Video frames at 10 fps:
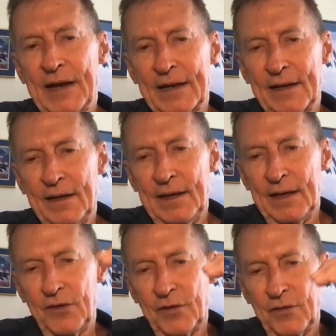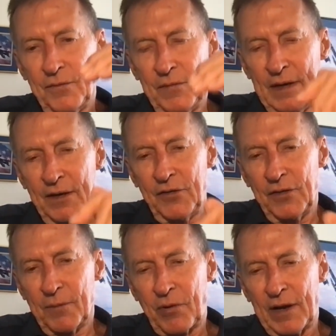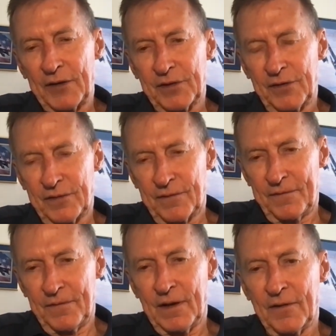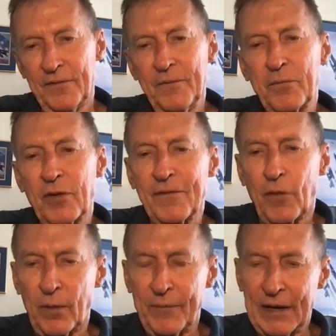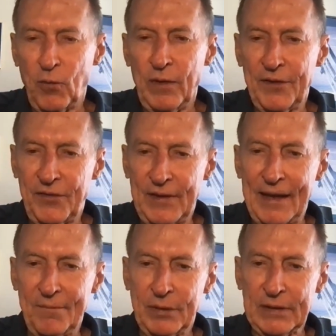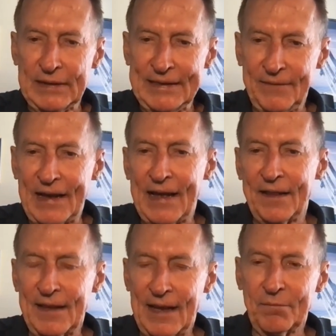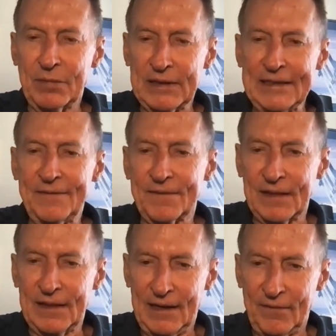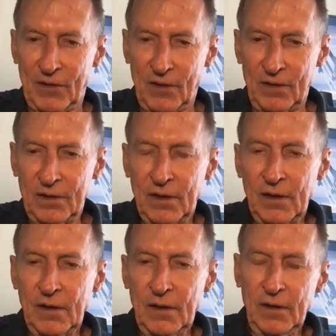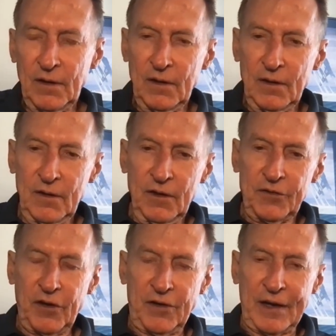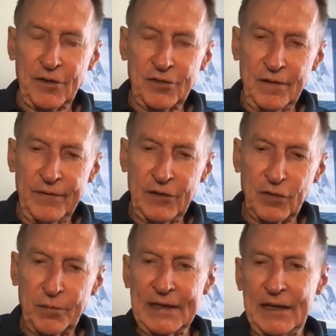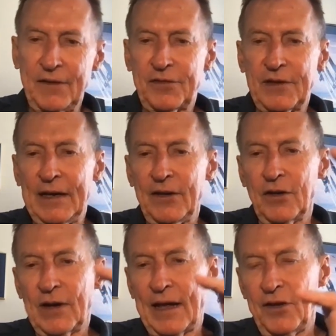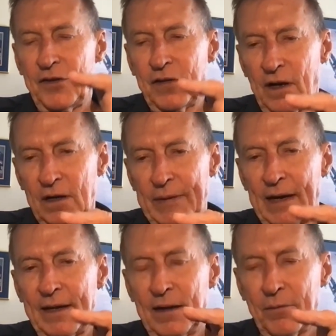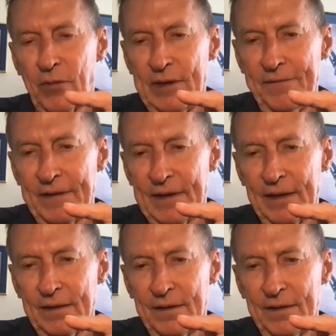it into the process of performing with that belief, at that belief level. So you take those individual beliefs and you go down and you talk about it in a briefing